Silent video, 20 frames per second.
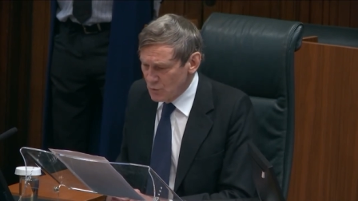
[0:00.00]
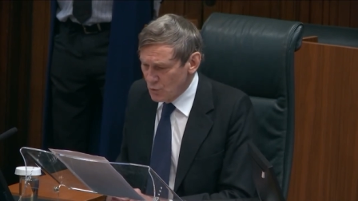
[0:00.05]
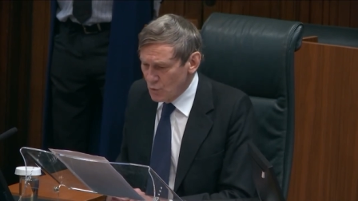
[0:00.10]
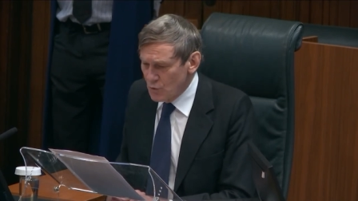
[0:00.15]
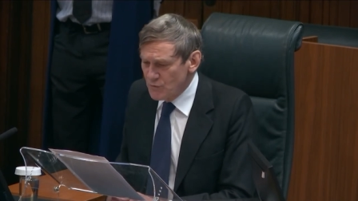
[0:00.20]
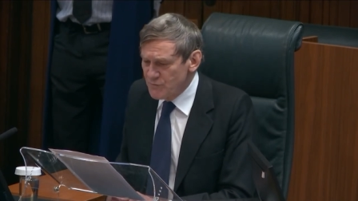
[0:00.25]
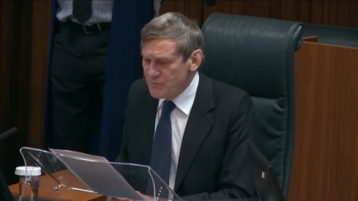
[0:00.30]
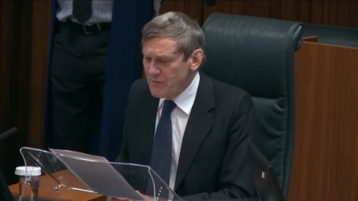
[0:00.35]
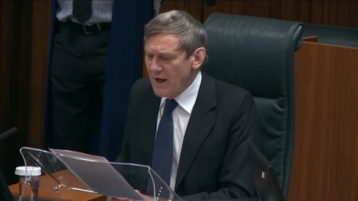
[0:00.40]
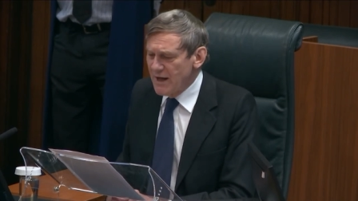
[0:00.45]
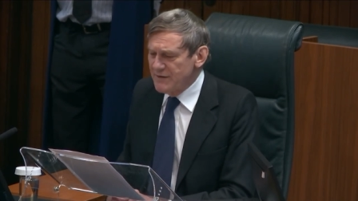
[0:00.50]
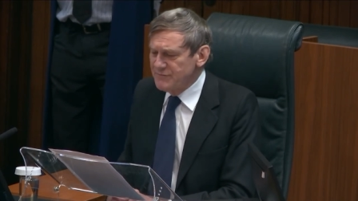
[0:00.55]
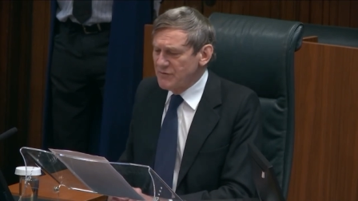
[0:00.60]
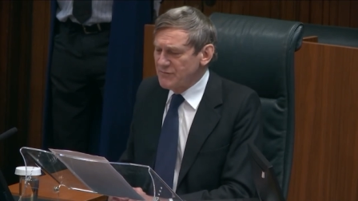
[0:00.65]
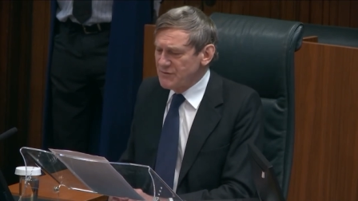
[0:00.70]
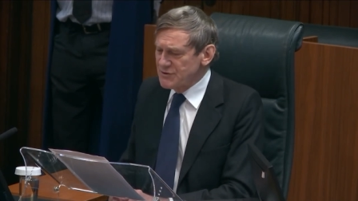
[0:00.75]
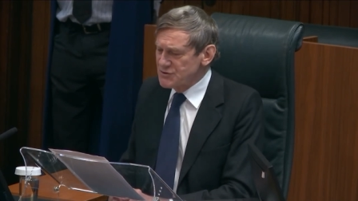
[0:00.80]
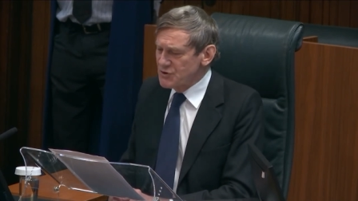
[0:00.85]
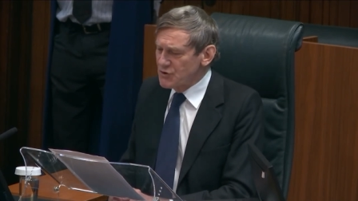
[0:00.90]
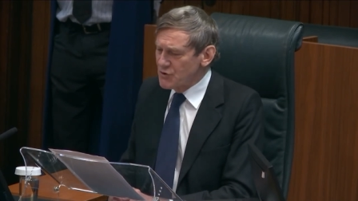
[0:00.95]
All five
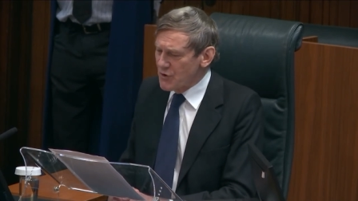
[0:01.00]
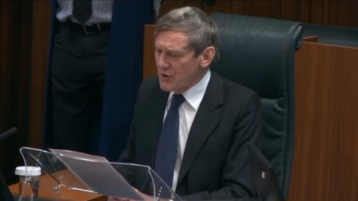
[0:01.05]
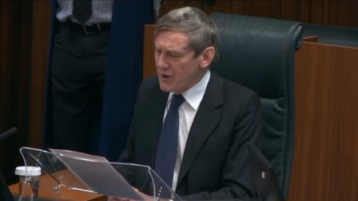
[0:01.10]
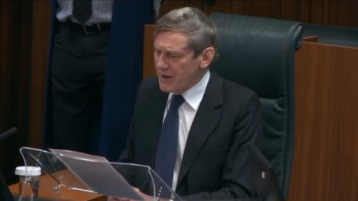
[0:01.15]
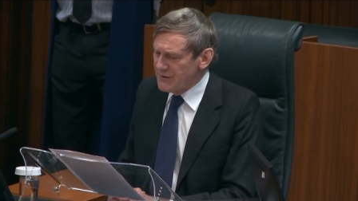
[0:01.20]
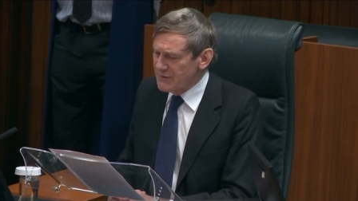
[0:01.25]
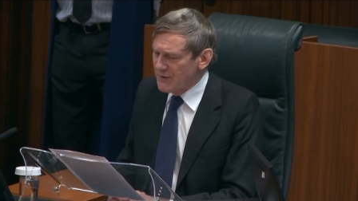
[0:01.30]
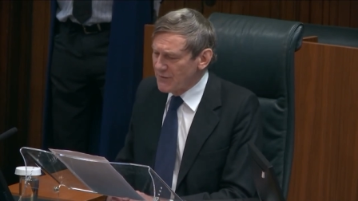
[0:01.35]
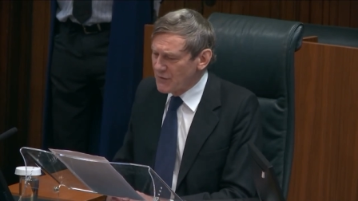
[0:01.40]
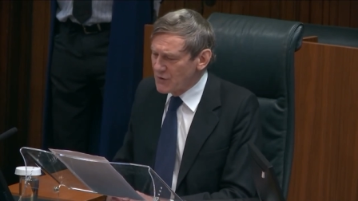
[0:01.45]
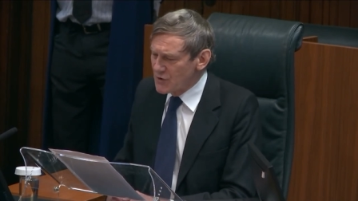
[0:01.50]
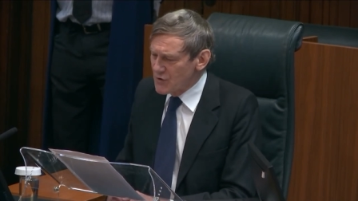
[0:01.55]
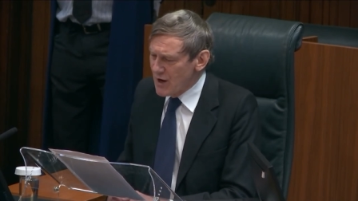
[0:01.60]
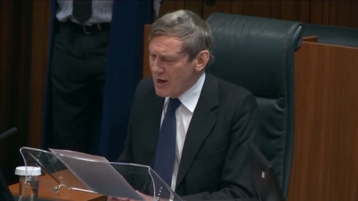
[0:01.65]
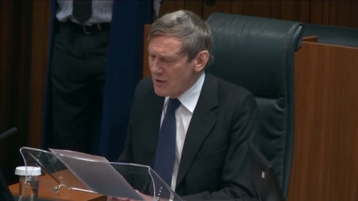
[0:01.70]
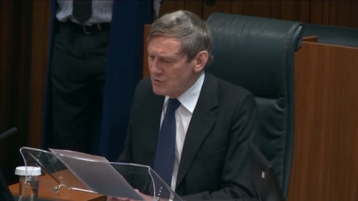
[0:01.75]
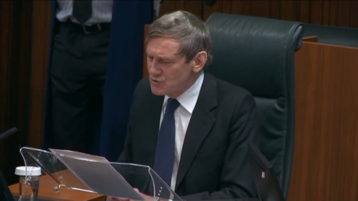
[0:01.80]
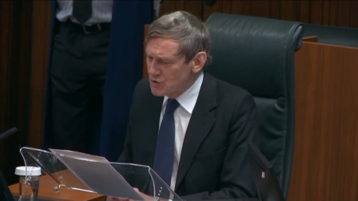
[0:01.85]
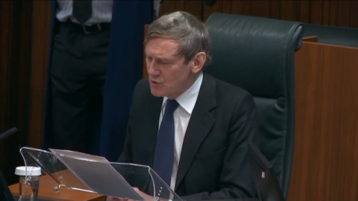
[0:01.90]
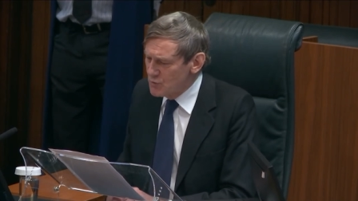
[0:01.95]
of us agree that the
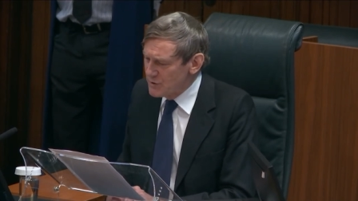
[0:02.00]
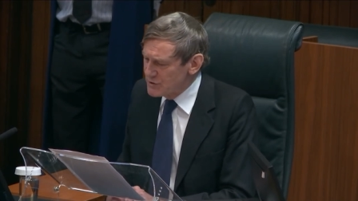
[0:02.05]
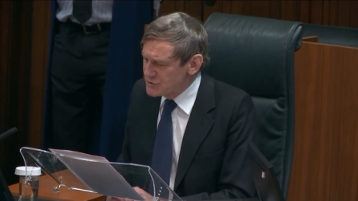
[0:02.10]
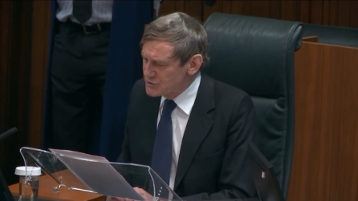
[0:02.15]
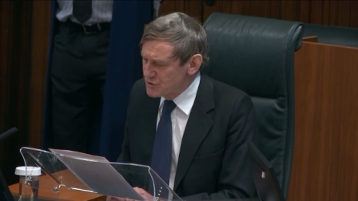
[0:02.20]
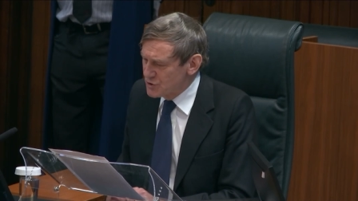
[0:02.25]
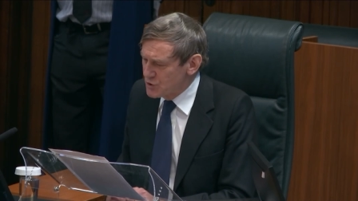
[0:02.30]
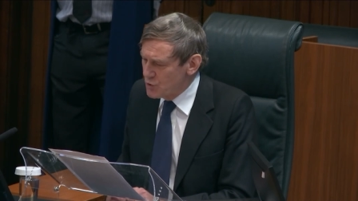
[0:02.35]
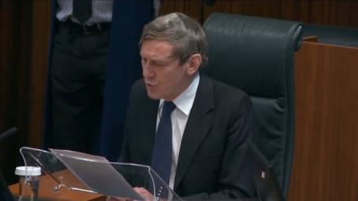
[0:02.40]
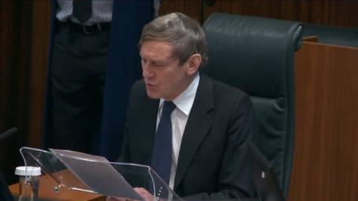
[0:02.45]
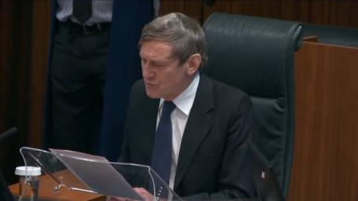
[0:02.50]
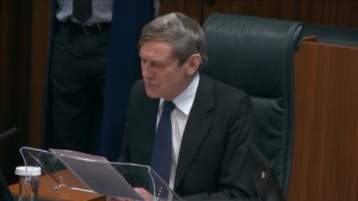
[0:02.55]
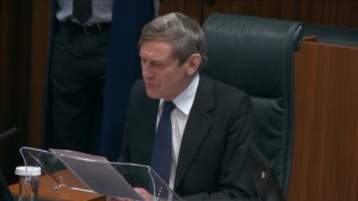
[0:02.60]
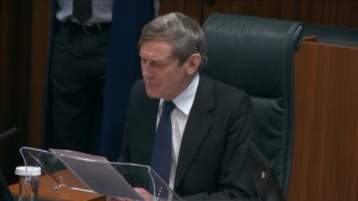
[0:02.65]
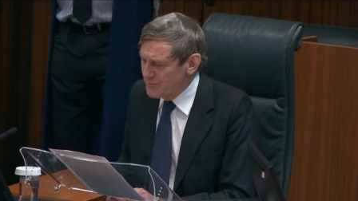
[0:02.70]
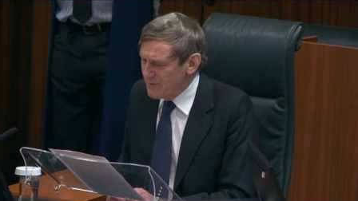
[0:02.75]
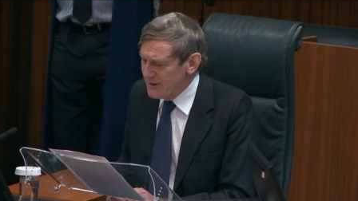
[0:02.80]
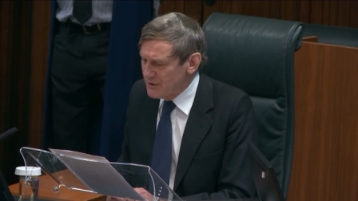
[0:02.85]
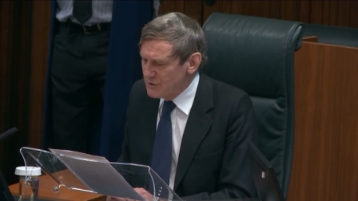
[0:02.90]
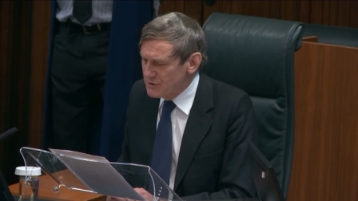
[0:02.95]
ground on which the Court of
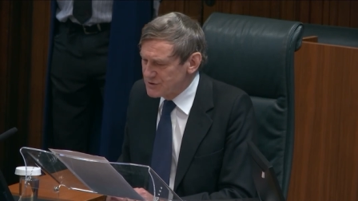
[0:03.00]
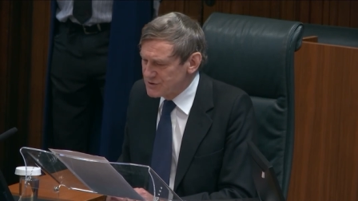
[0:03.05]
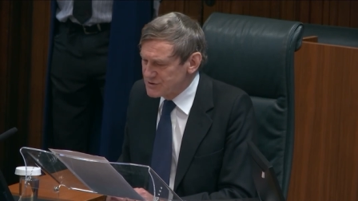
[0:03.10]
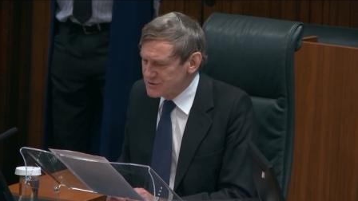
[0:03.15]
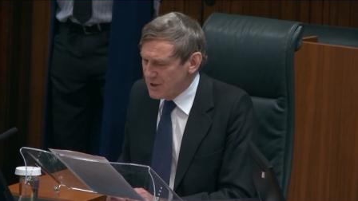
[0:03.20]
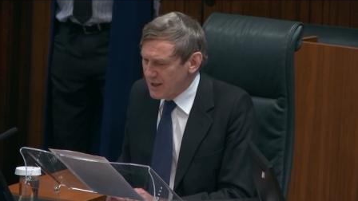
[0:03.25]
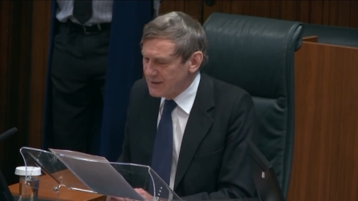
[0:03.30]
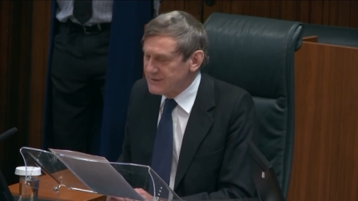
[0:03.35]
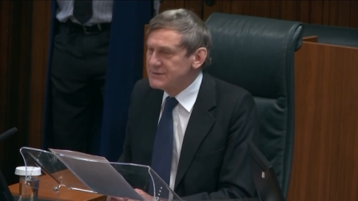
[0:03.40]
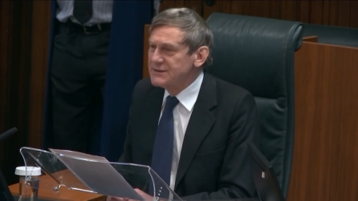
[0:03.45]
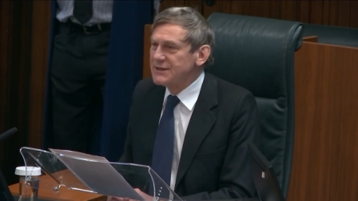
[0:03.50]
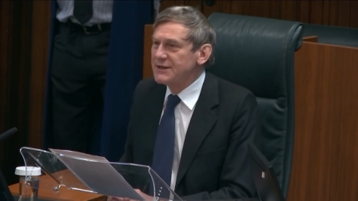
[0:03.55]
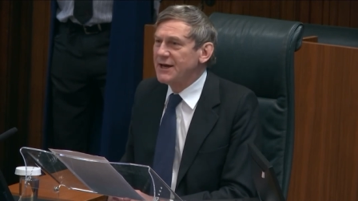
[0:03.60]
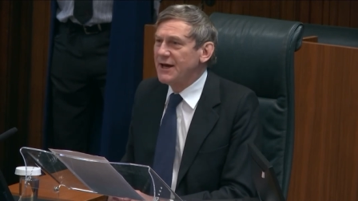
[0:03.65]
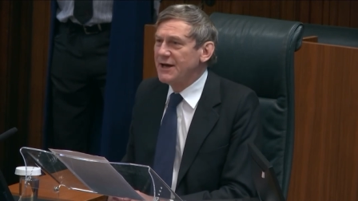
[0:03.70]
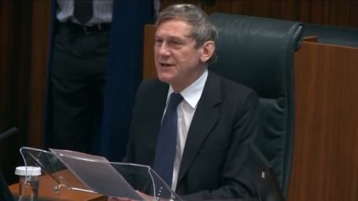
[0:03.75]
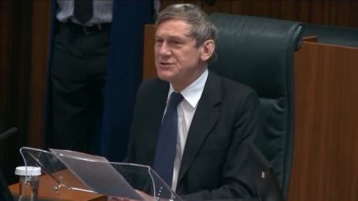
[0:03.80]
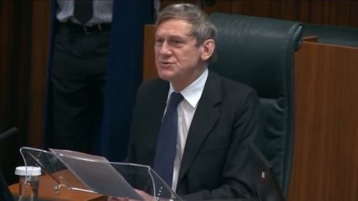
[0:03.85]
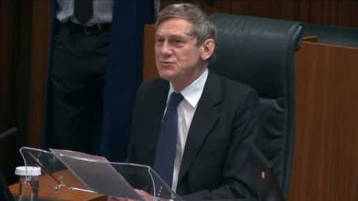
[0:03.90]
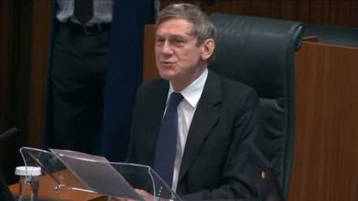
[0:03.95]
Appeal decided the
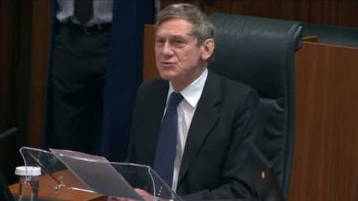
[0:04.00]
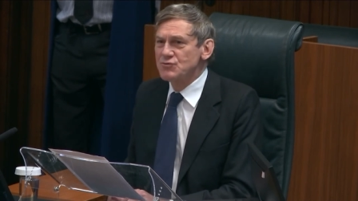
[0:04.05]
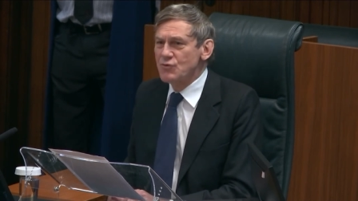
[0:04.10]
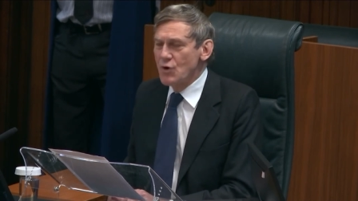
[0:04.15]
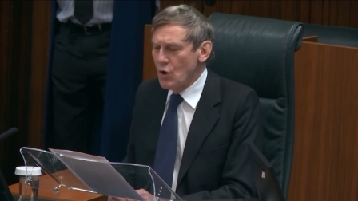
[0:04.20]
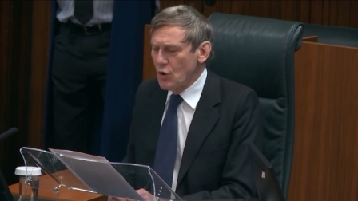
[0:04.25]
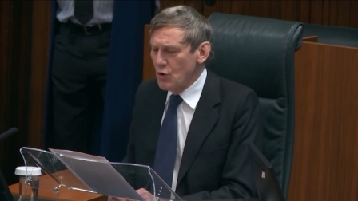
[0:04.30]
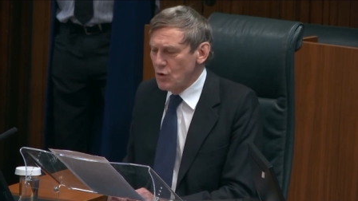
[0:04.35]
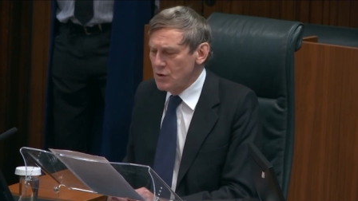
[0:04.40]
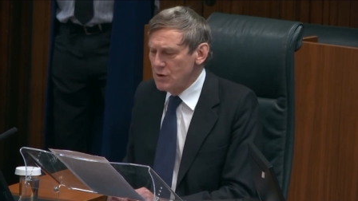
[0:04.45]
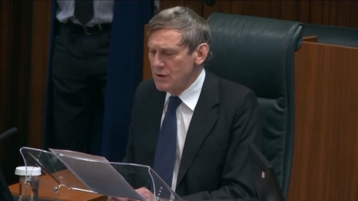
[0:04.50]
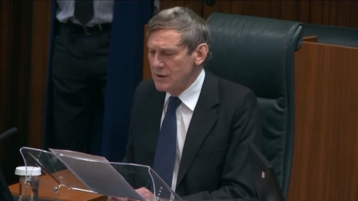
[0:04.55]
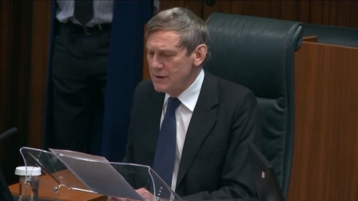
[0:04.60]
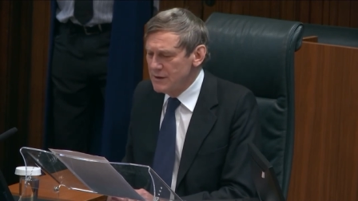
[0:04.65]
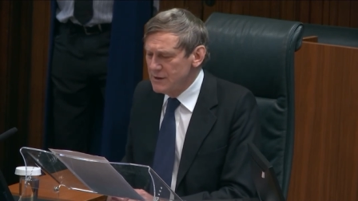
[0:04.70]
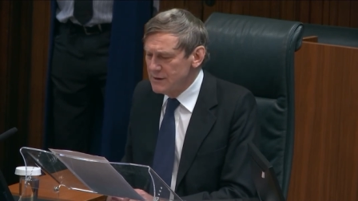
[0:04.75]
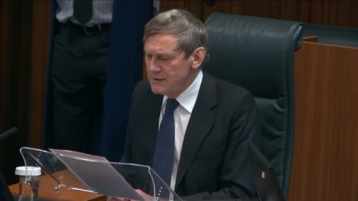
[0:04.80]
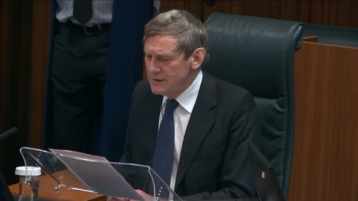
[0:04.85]
case was wrong